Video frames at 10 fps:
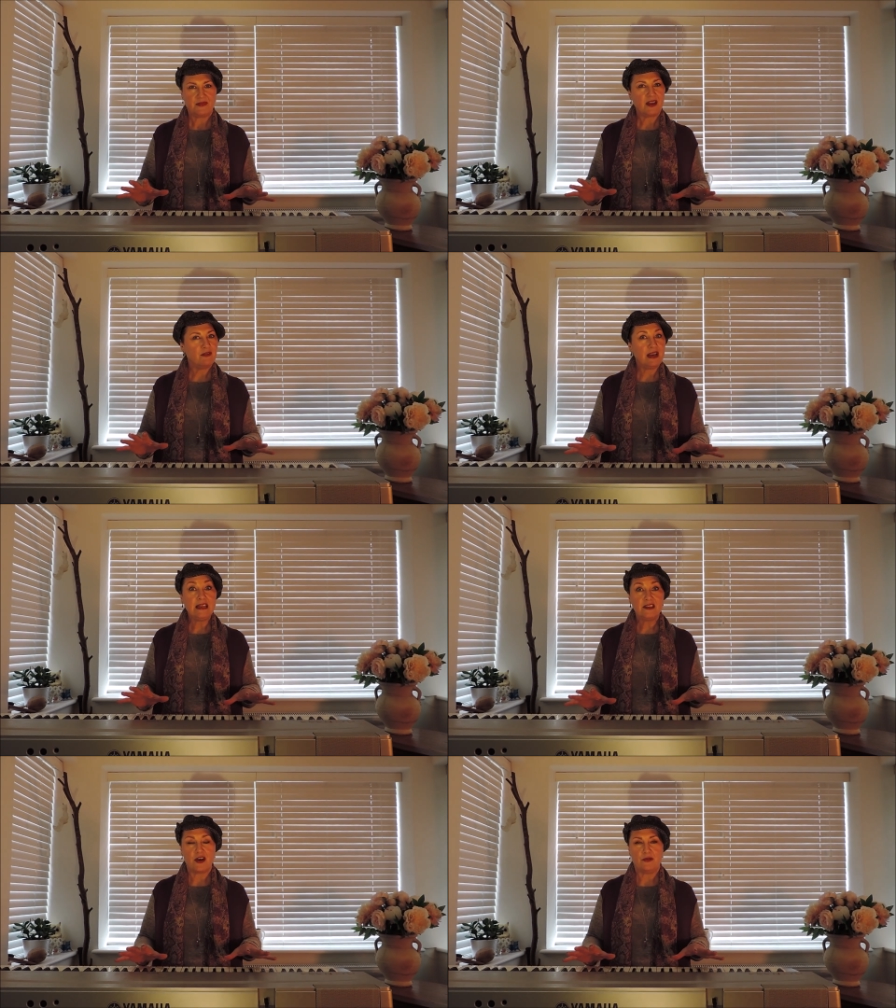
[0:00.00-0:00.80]
They
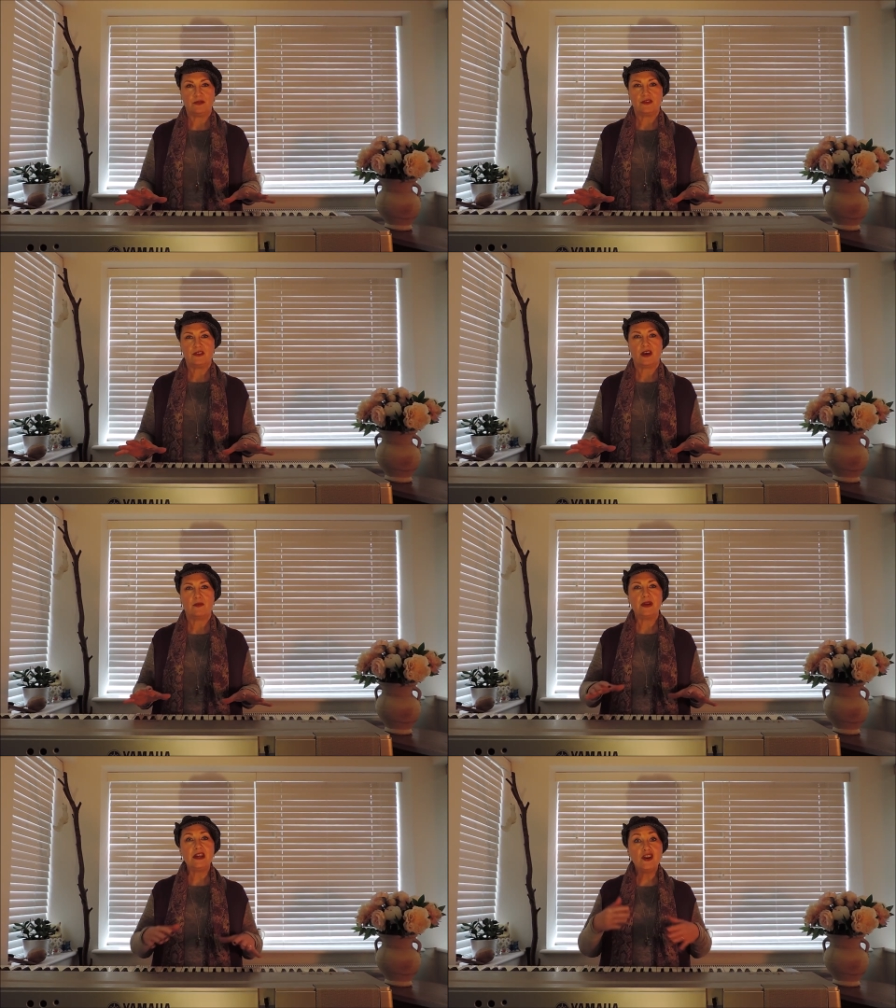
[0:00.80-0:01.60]
really don't.
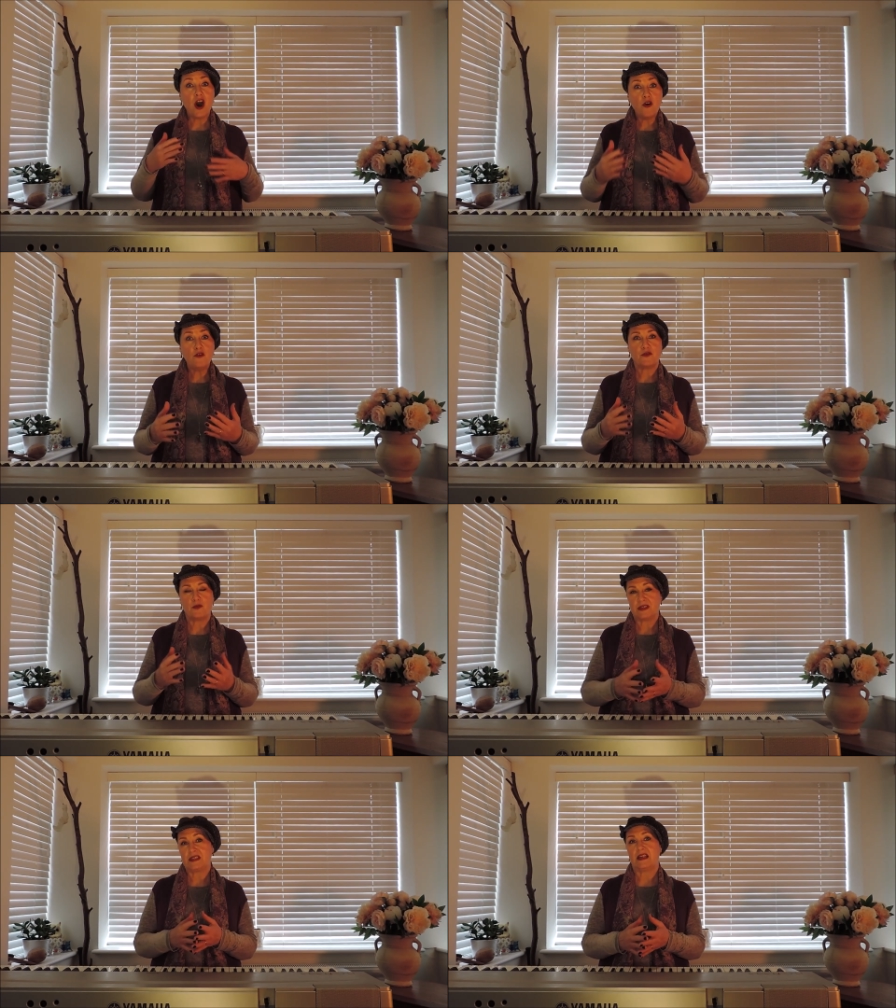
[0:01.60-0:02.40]
We know
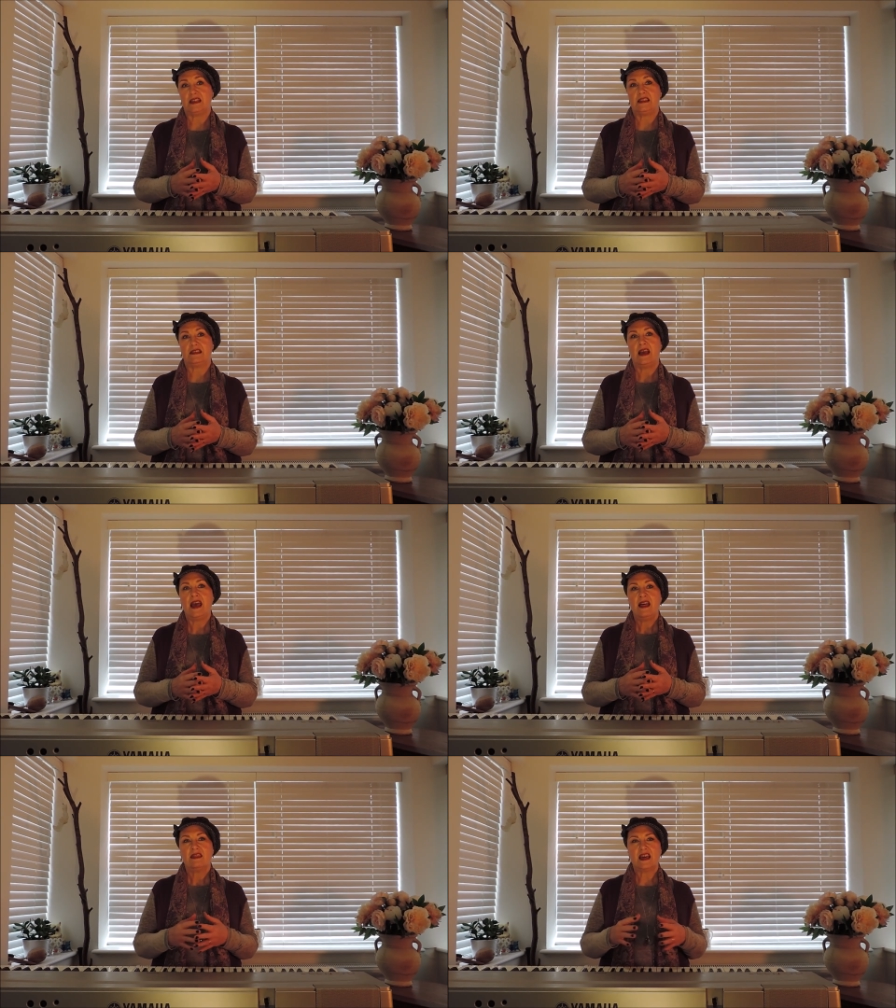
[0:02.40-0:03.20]
from studies
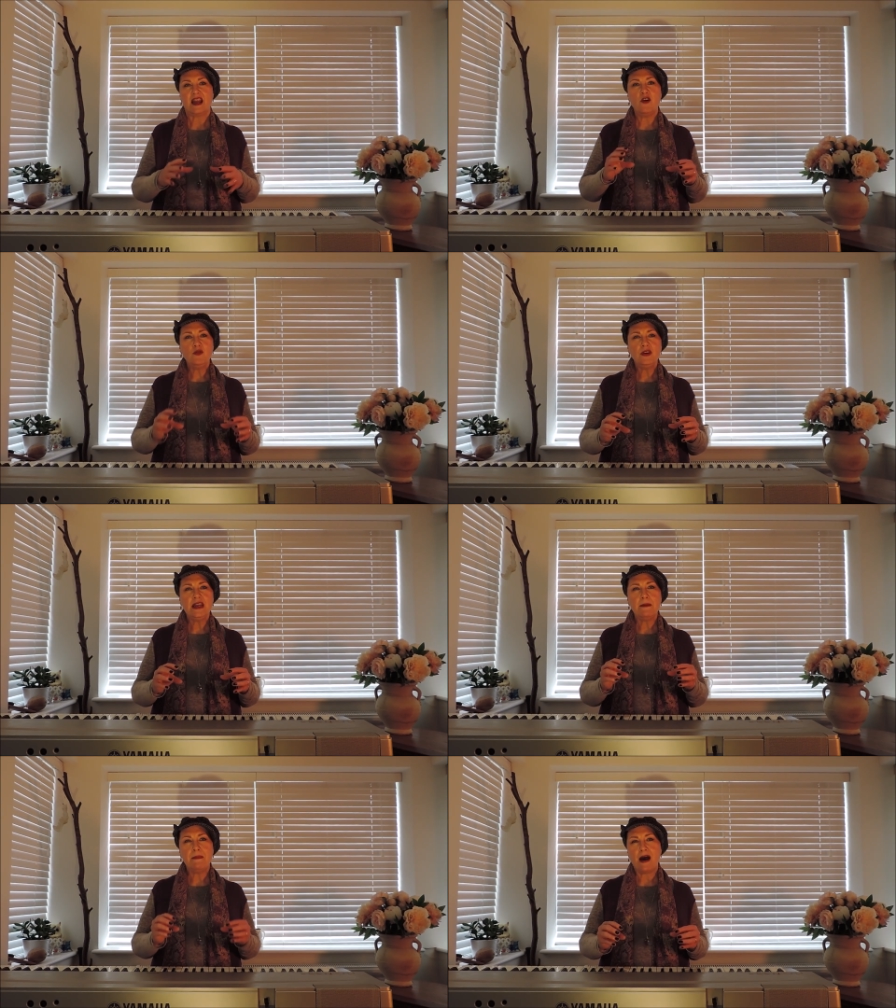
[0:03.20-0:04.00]
that
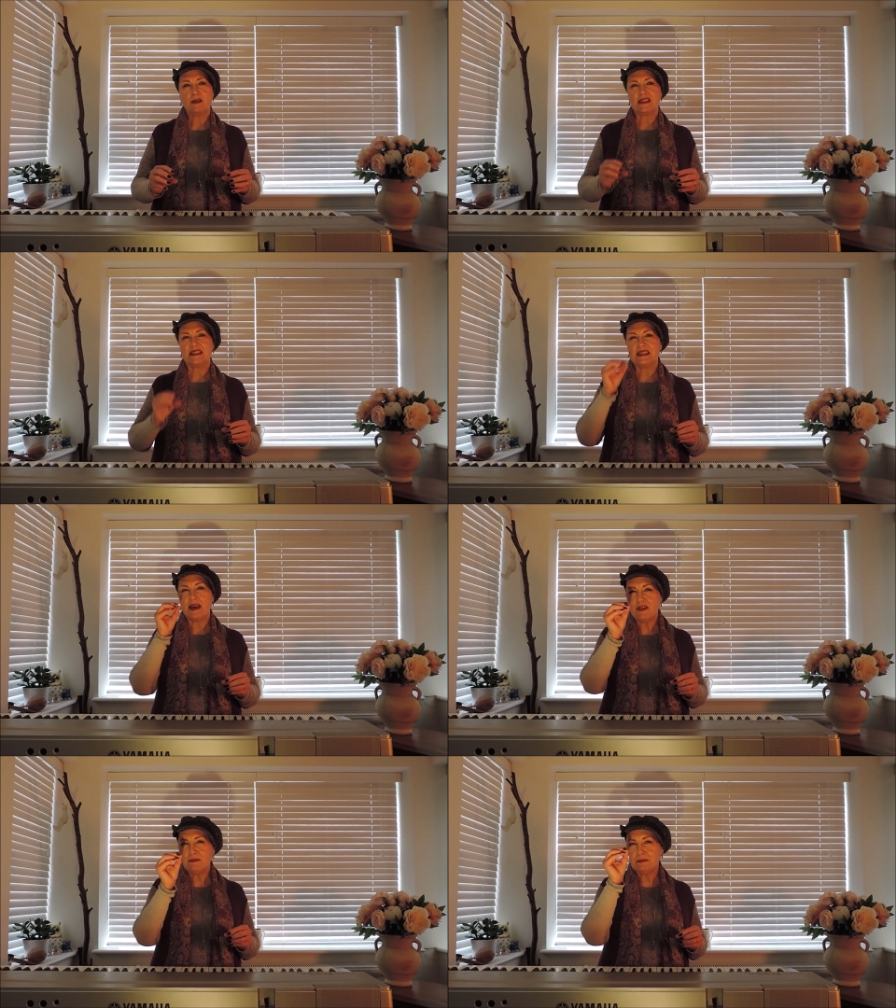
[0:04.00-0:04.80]
only about
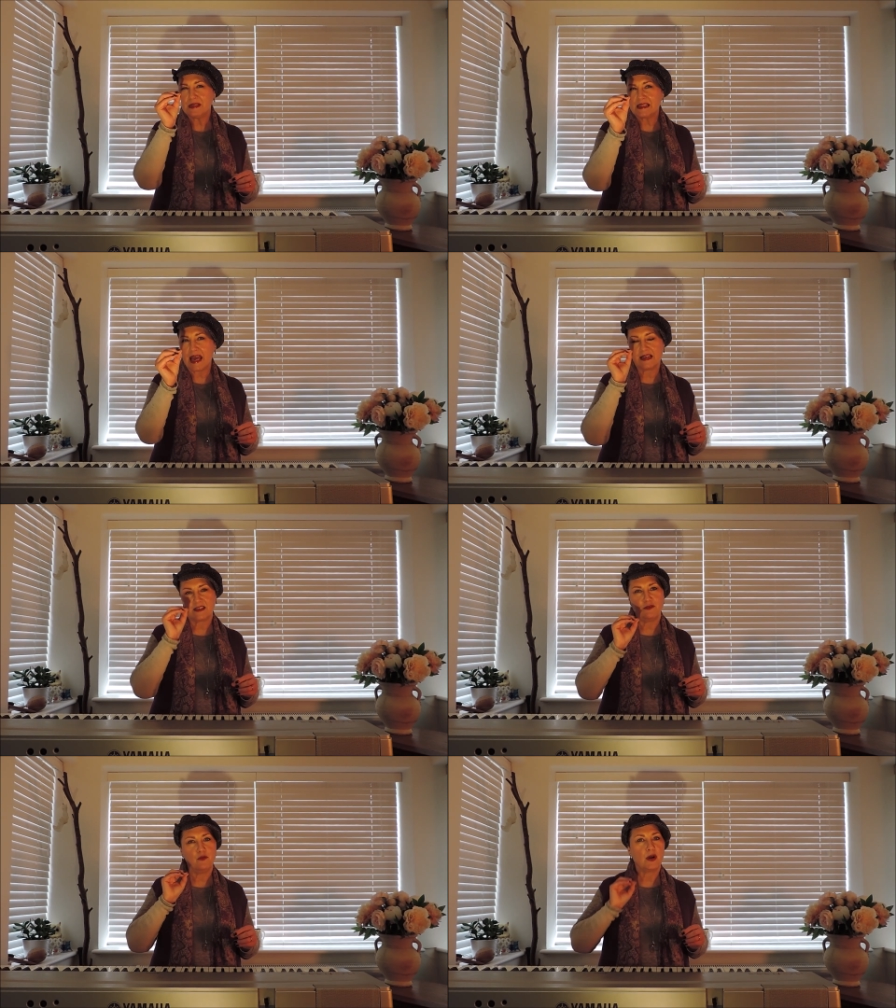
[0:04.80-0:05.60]
seven
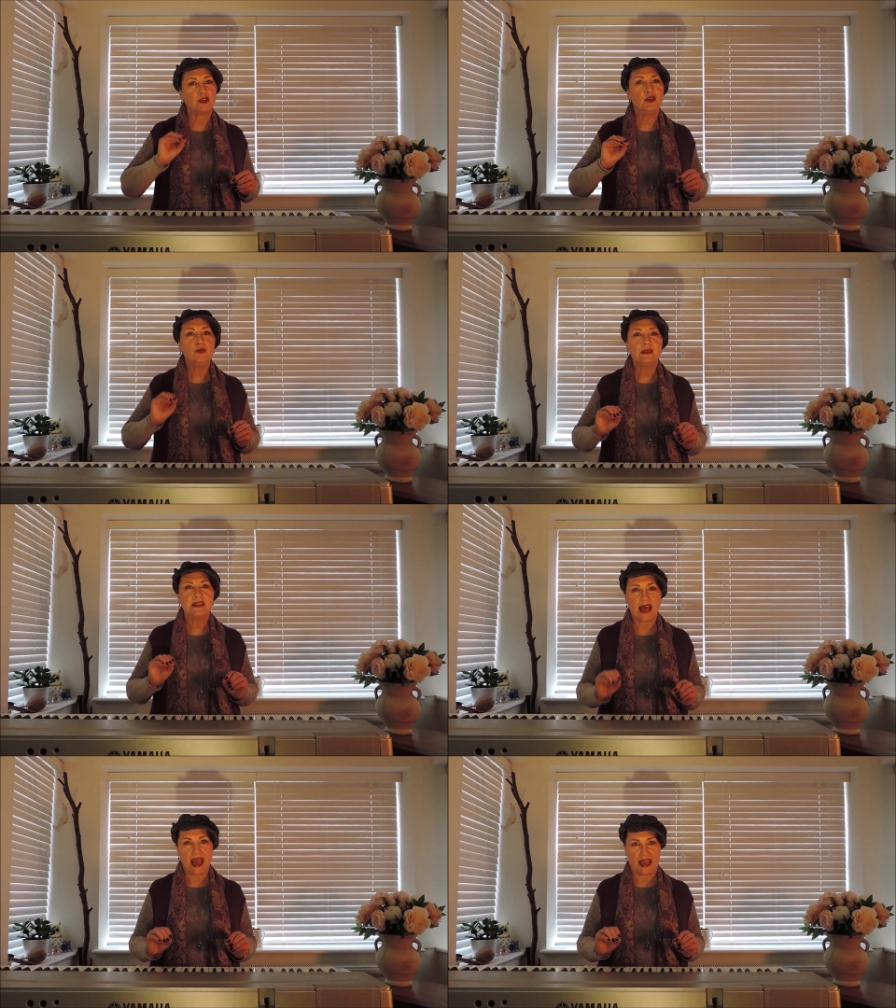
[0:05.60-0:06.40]
percent of what you
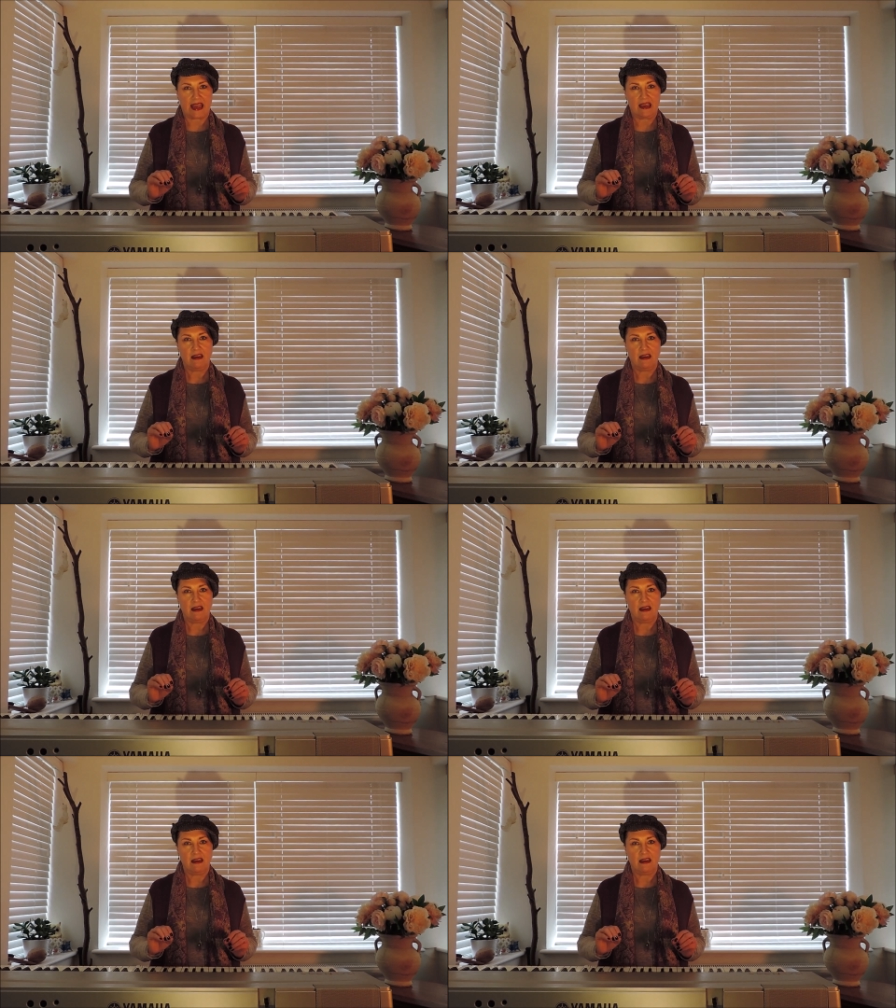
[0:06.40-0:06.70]
say,